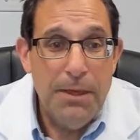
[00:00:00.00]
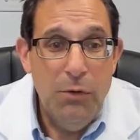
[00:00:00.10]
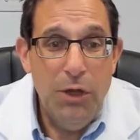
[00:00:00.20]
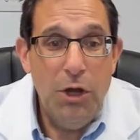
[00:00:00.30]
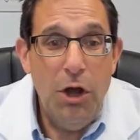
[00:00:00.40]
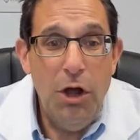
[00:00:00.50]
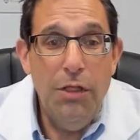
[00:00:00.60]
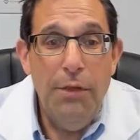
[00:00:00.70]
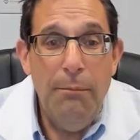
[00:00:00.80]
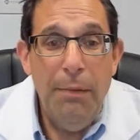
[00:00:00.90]
we call
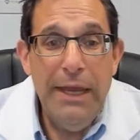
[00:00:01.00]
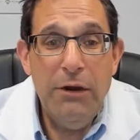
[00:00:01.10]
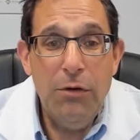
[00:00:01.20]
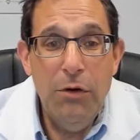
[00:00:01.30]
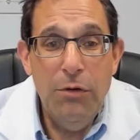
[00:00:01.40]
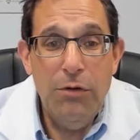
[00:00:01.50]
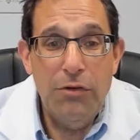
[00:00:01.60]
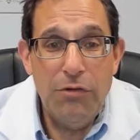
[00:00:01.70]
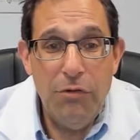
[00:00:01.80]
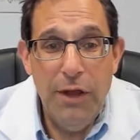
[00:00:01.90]
the
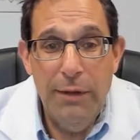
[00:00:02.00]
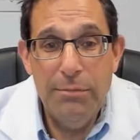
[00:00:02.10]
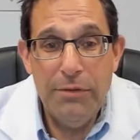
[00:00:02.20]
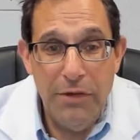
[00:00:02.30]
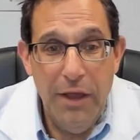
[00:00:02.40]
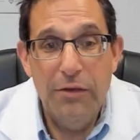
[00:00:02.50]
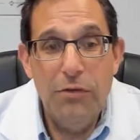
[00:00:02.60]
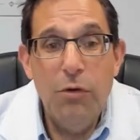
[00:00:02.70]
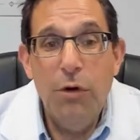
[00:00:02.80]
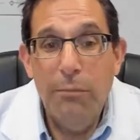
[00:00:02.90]
micro-scrape
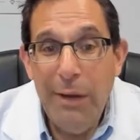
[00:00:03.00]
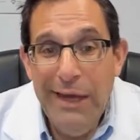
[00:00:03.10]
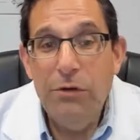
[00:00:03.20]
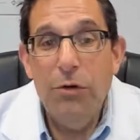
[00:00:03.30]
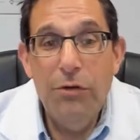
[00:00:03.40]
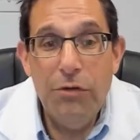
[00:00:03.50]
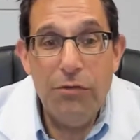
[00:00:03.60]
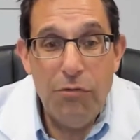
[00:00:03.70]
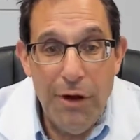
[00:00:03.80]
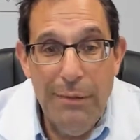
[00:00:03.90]
test, or
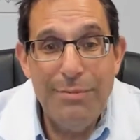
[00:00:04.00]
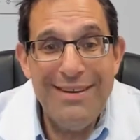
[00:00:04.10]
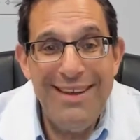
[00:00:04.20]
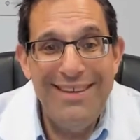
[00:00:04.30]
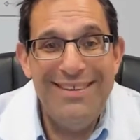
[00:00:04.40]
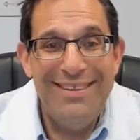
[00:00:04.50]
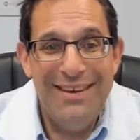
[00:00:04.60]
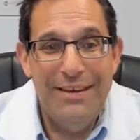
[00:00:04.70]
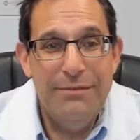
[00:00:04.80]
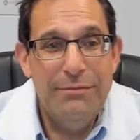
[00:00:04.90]
micro-scrape testing.
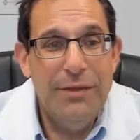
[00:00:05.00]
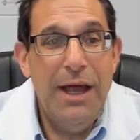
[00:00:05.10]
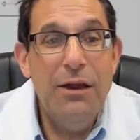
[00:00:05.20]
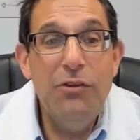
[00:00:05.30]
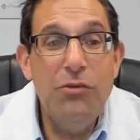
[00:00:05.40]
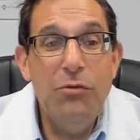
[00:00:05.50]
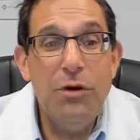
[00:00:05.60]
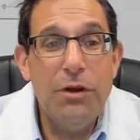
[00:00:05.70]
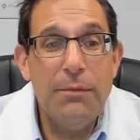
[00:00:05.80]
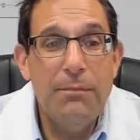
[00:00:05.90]
How does it
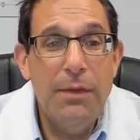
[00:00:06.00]
work?